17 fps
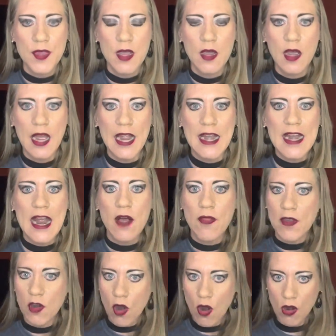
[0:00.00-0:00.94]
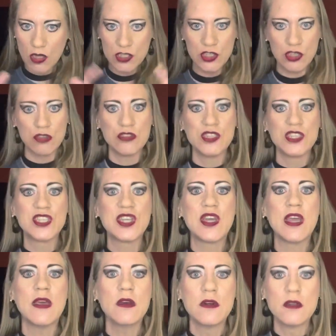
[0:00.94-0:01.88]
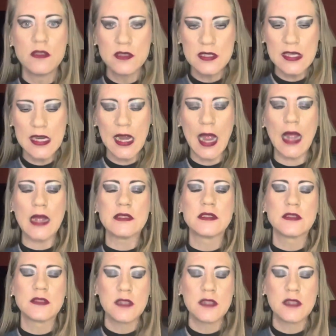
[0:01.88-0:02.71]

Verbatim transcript: Okay, now there are certain skills, yes,